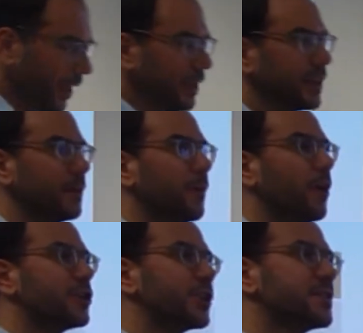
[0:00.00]
The
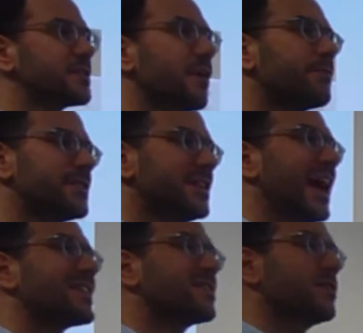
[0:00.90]
emergence obviously
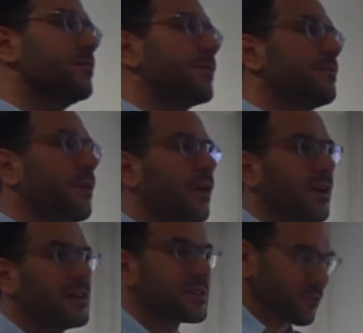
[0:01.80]
has to do with
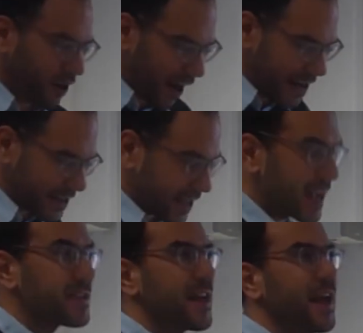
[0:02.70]
Merkel's rise
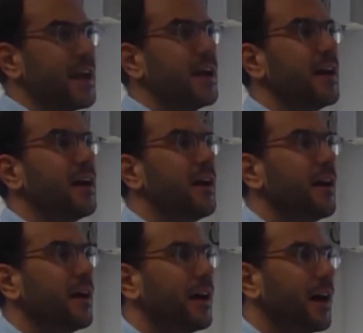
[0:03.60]
as a
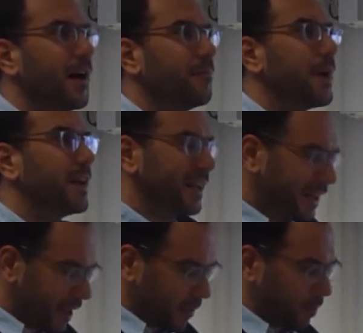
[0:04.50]

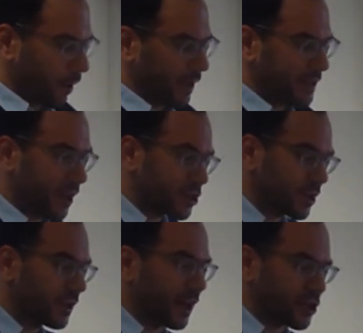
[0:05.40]
leading
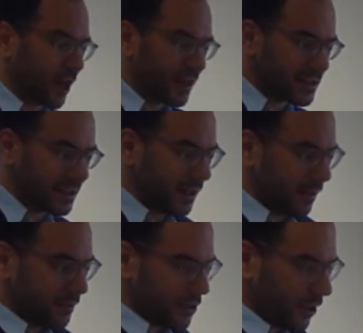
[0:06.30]
politician and chancellor
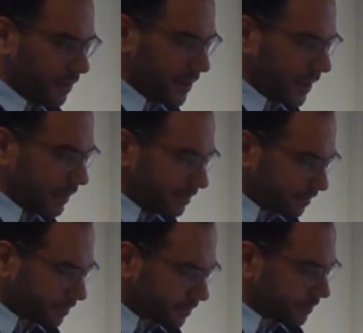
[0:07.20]
of Germany,
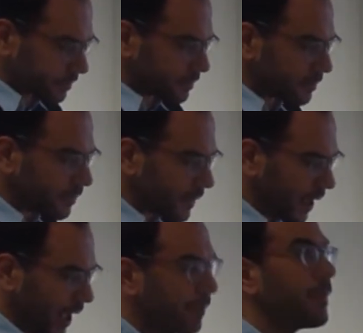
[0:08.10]

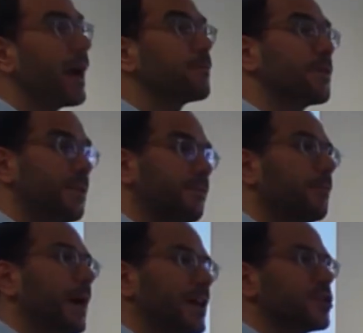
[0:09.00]
and with the
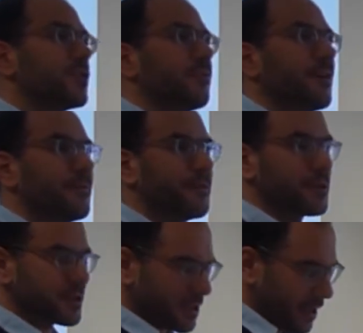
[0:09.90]
formation of her
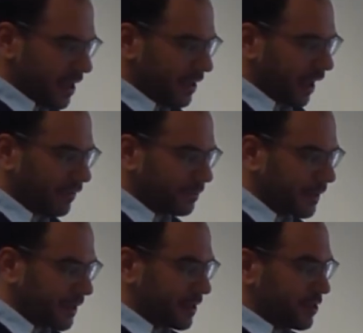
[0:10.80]
first government in